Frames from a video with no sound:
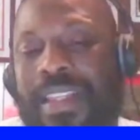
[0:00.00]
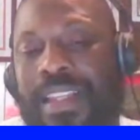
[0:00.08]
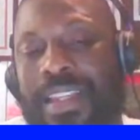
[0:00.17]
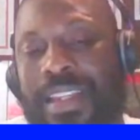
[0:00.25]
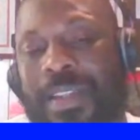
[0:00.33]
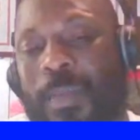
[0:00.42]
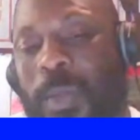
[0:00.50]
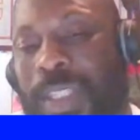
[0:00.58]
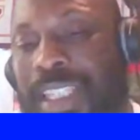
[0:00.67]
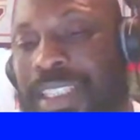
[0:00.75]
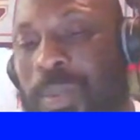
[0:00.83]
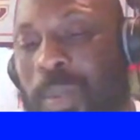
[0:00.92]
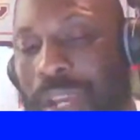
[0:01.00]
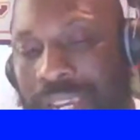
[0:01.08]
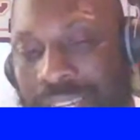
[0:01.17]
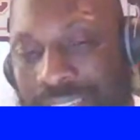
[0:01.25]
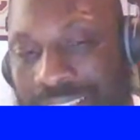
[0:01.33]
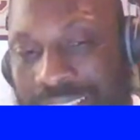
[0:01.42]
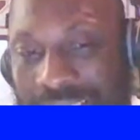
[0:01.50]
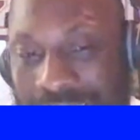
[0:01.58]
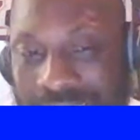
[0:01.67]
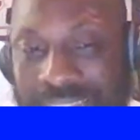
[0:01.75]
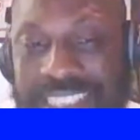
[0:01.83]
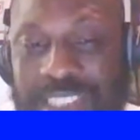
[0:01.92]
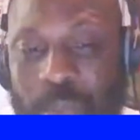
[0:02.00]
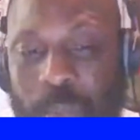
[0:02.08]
The SWAC has to